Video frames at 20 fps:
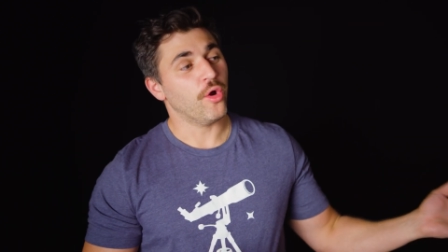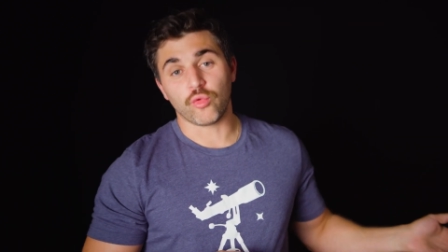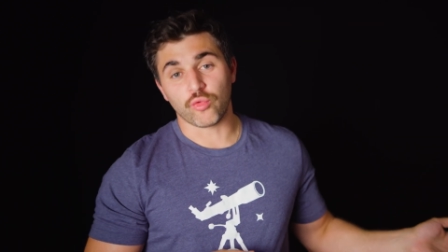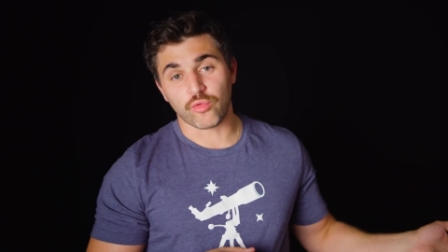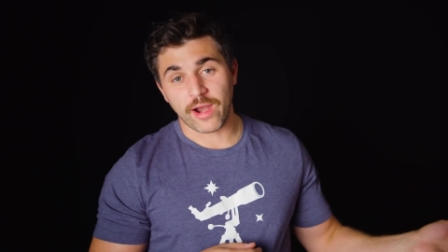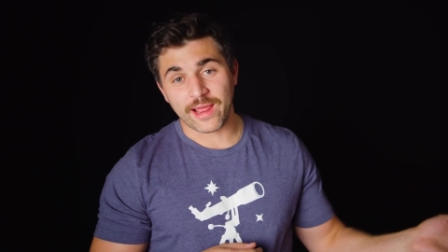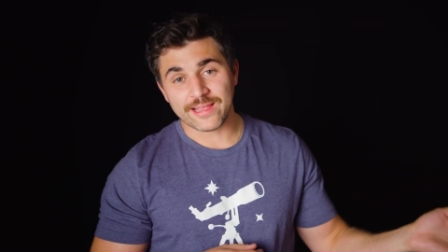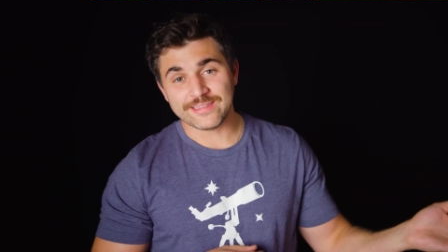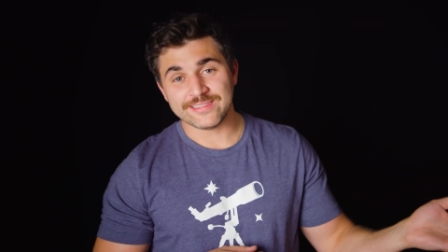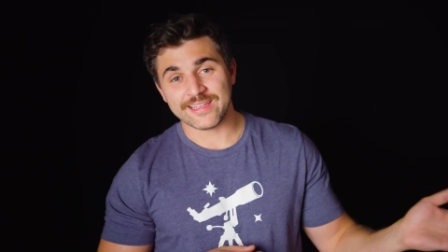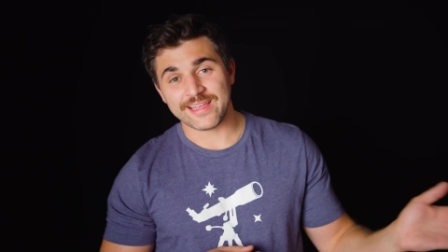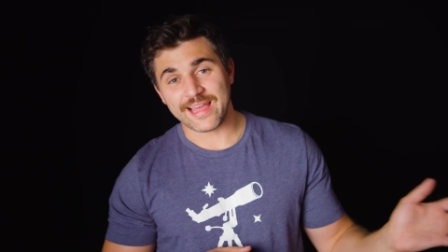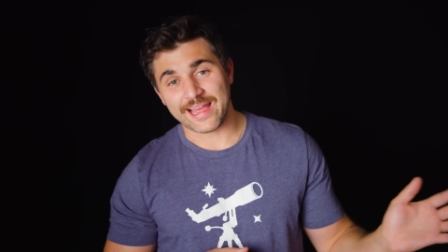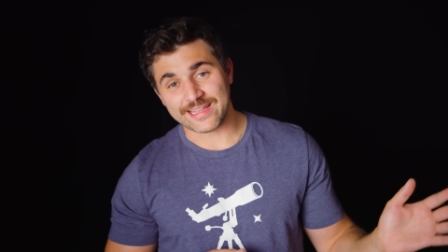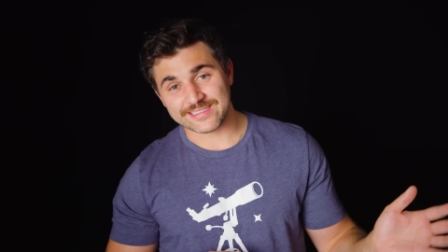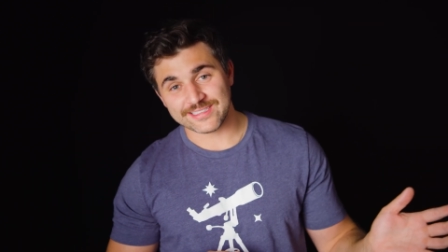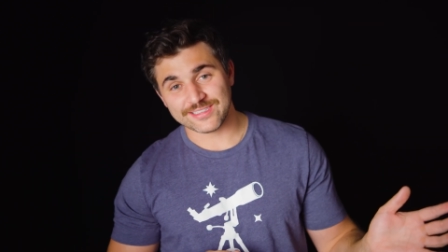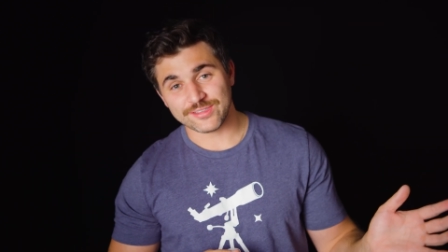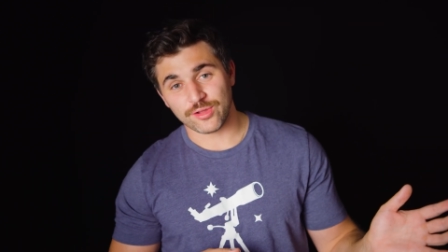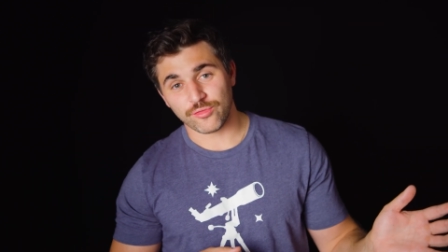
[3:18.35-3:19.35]
rising
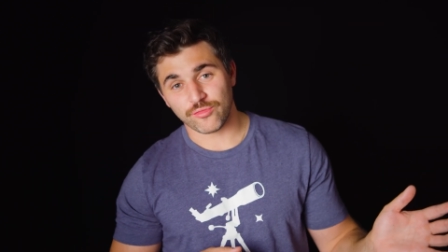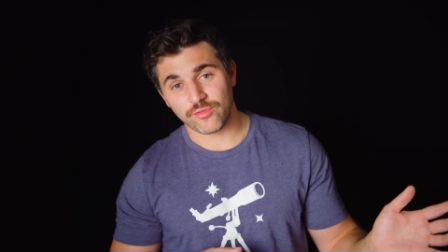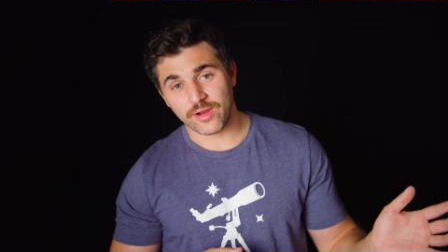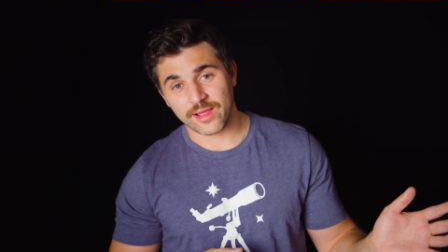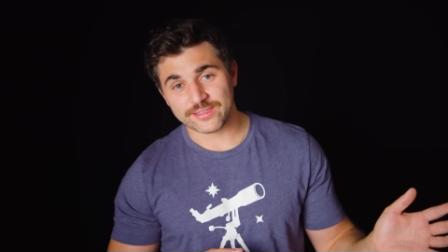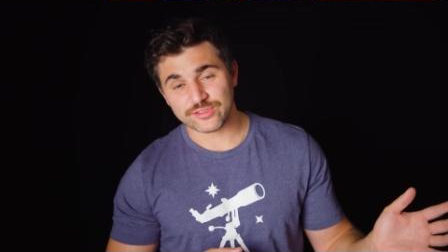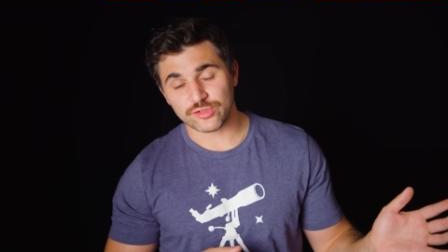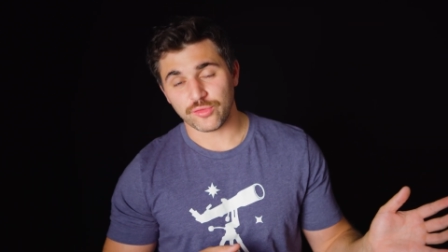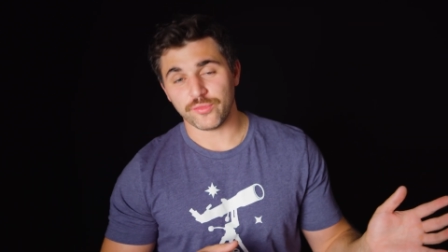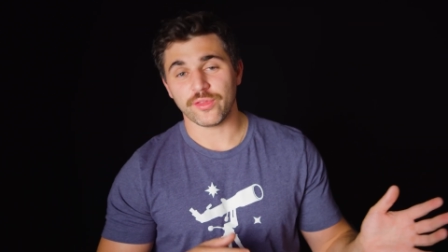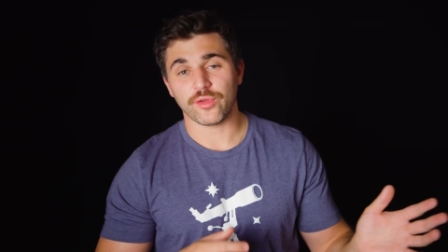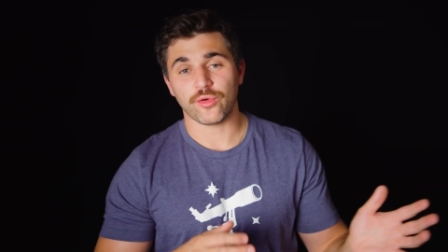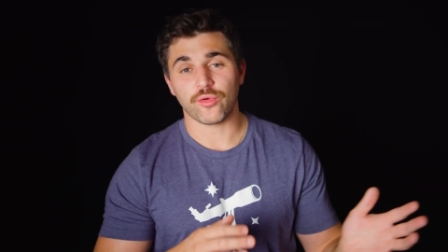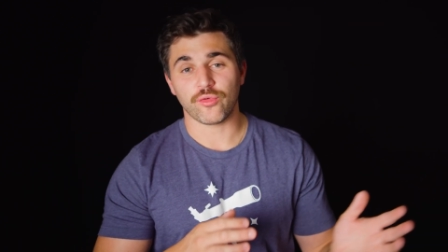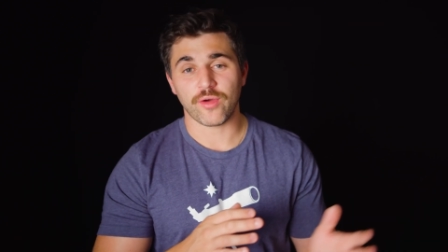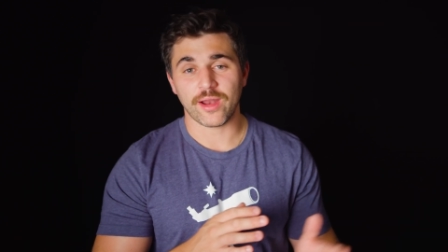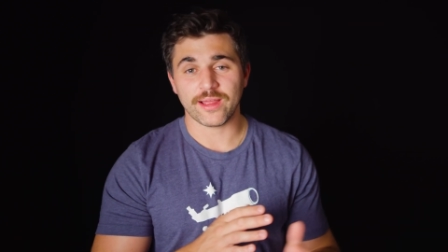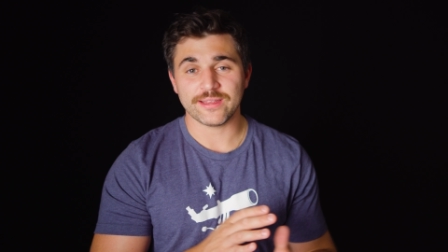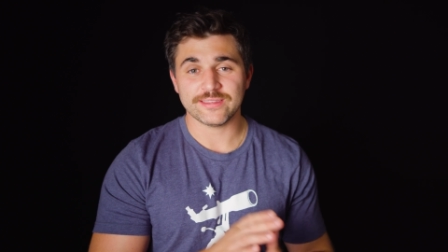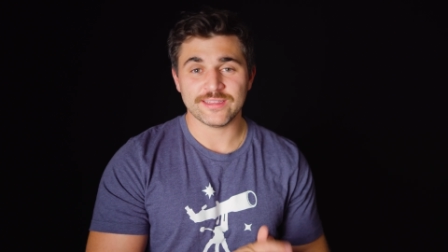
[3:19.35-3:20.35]
at sunrise over the
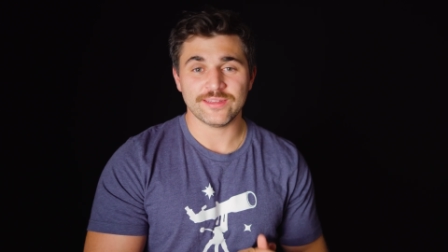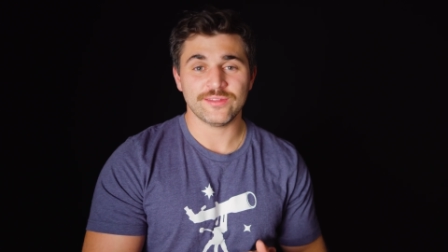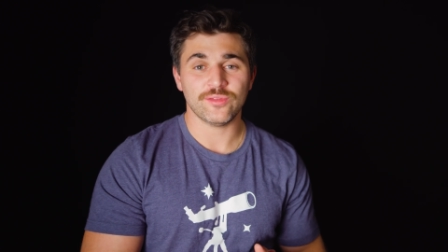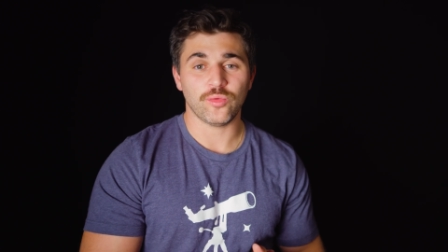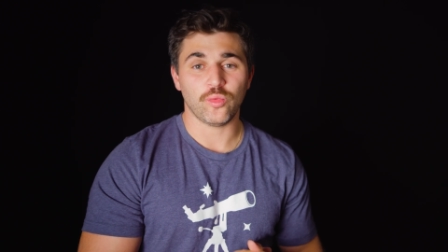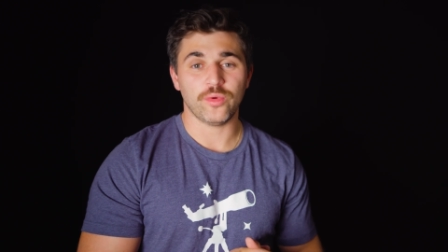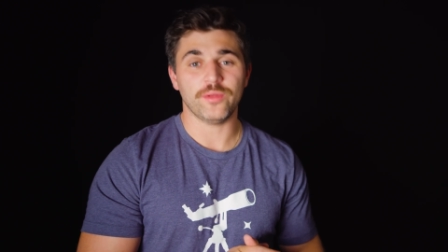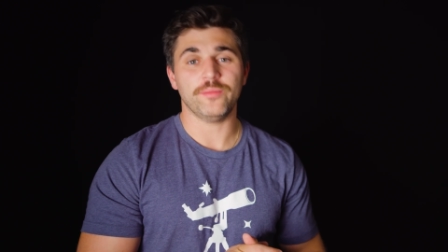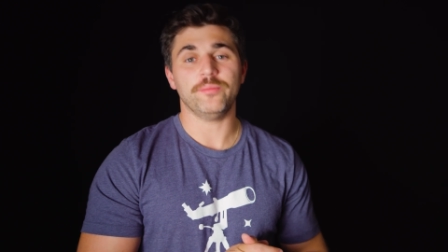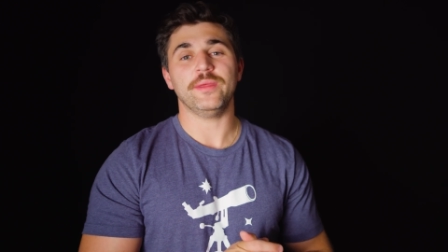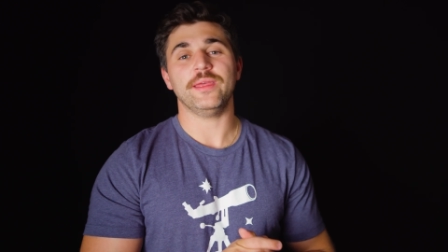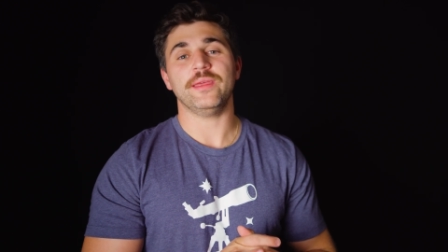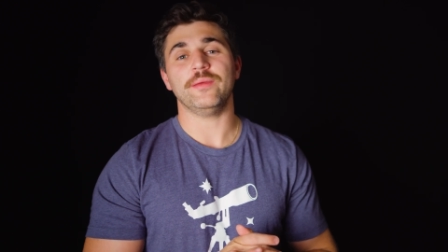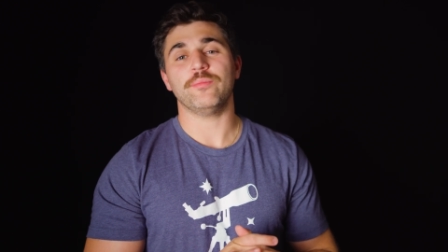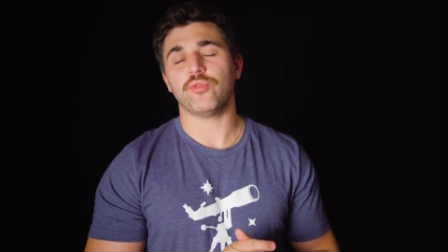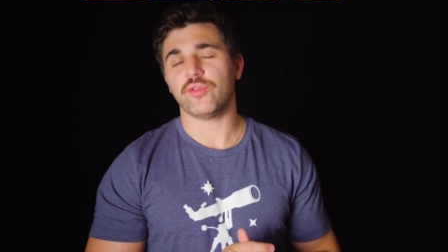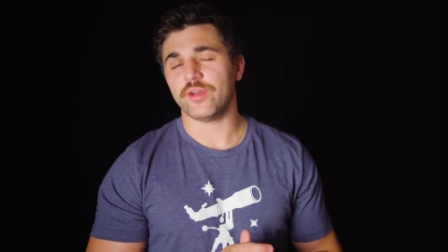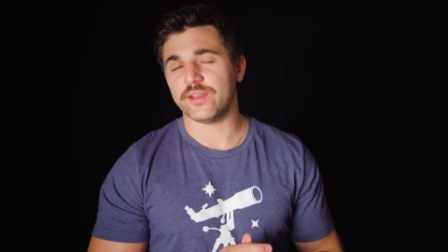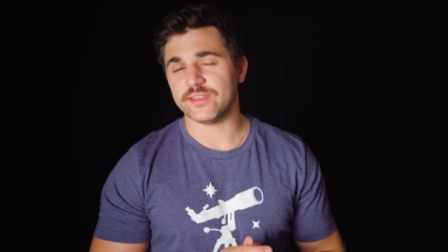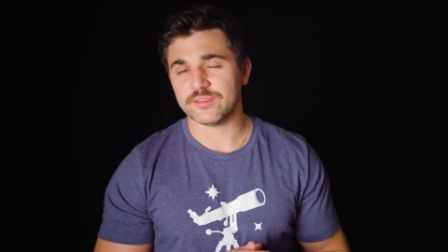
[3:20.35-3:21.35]
horizon would be
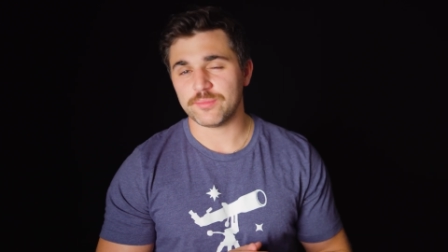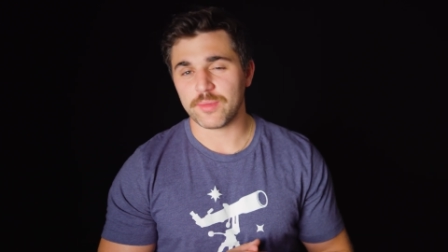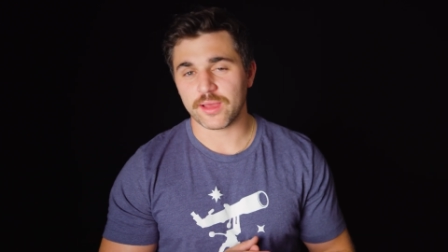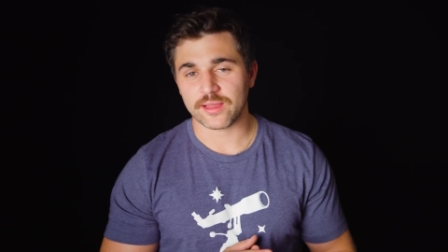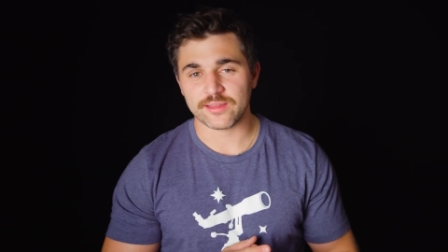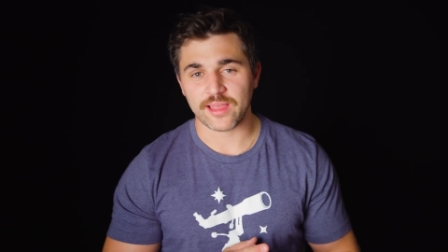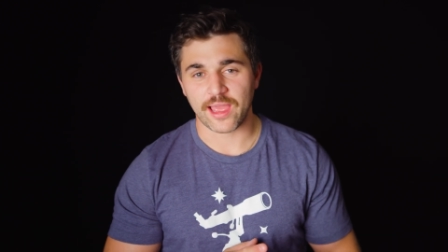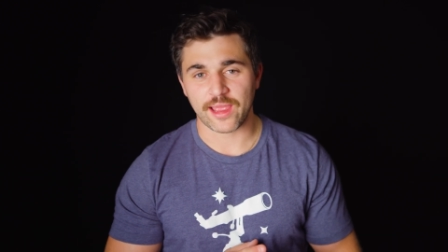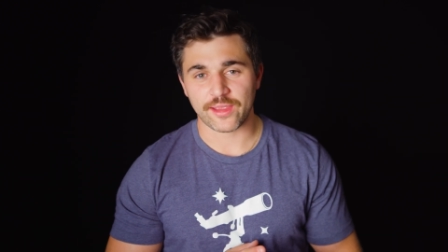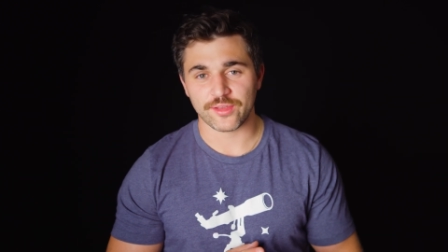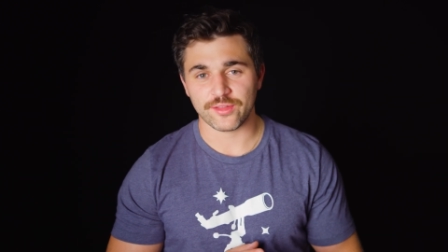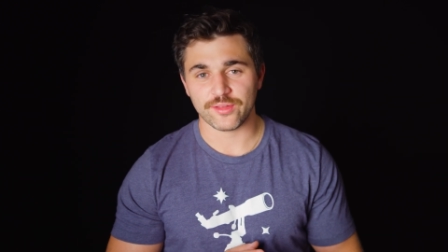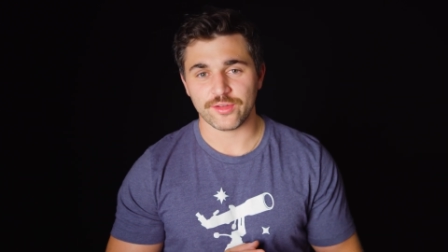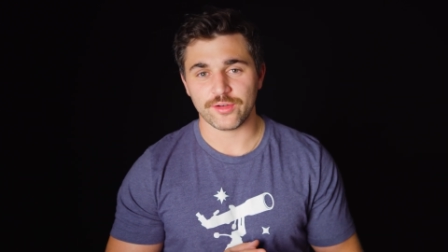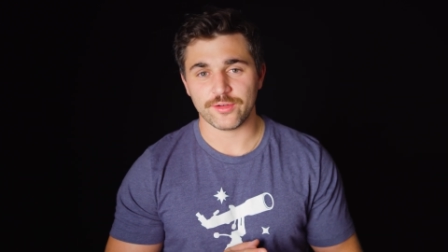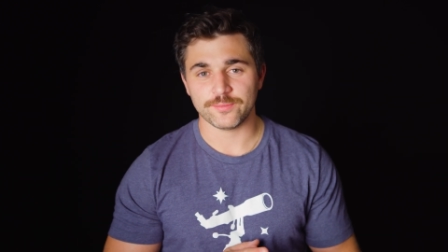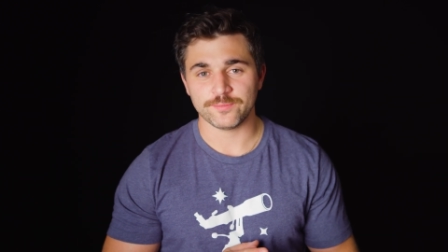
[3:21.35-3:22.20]
pretty spectacular.